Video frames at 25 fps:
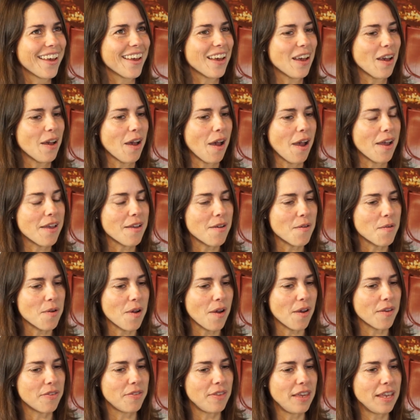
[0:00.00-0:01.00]

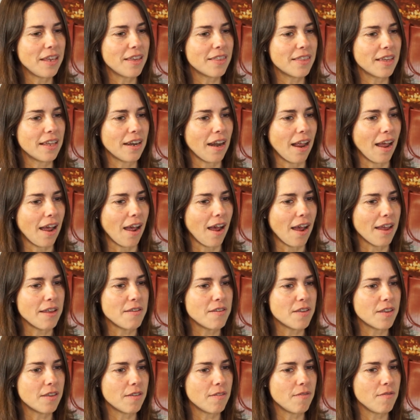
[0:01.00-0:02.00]
I think that
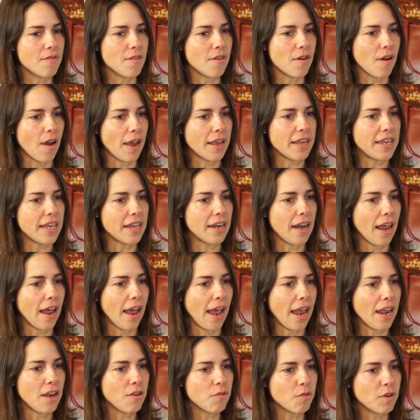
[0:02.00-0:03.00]
I get
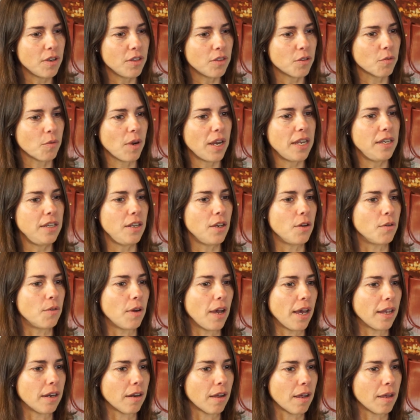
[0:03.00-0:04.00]
angry at the radio,
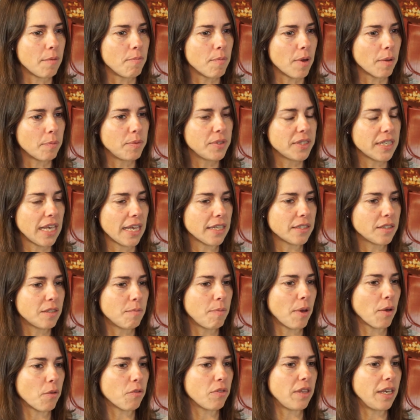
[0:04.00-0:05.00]
and I'm obsessed
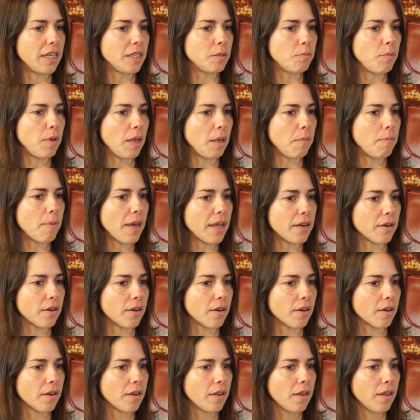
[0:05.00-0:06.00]
about things being
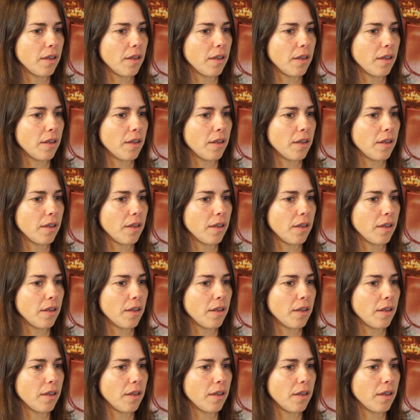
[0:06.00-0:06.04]
better.